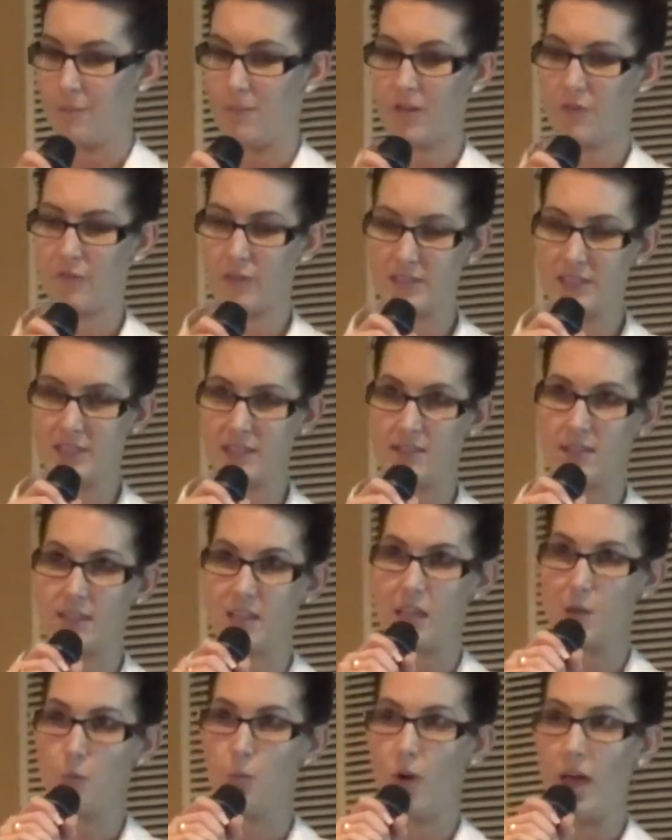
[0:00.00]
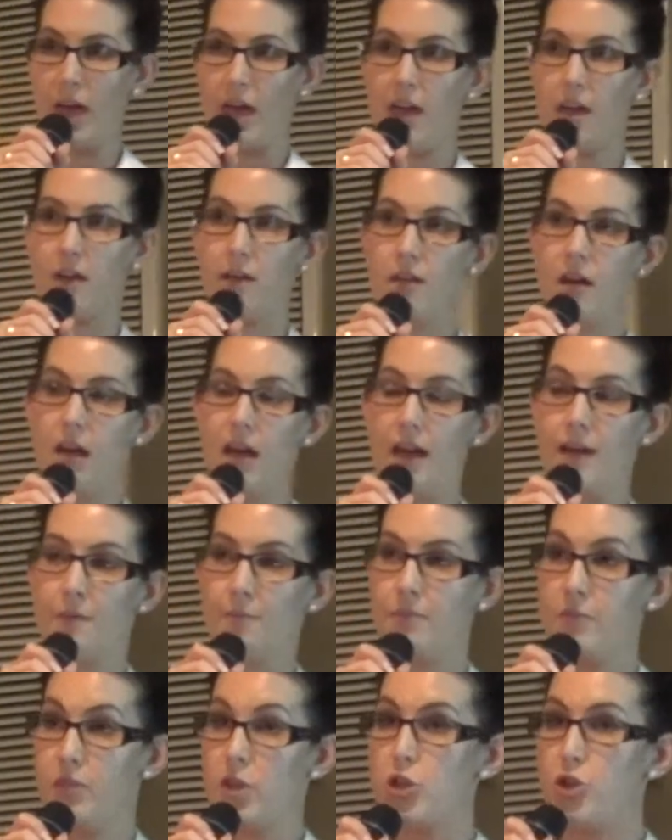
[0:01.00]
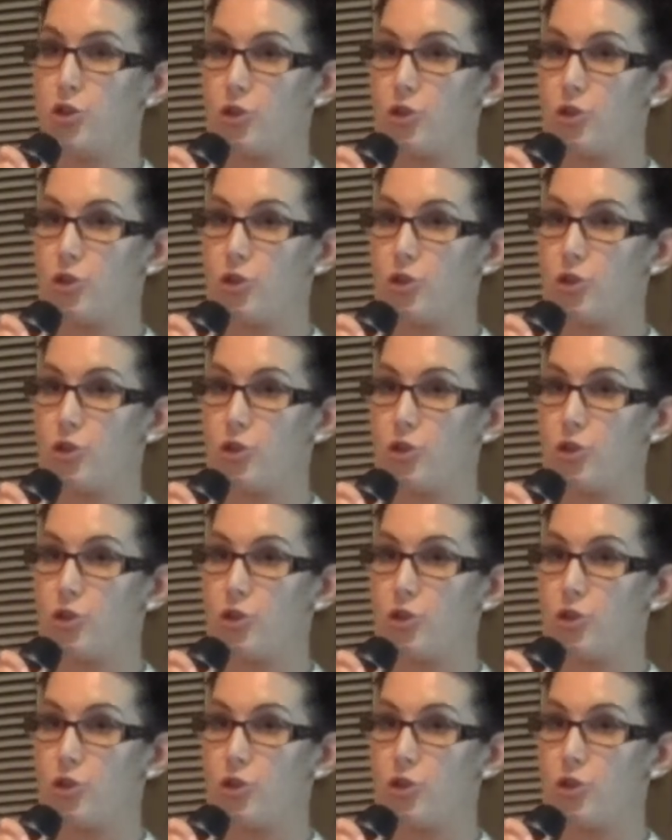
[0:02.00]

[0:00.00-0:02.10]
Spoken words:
a facility where the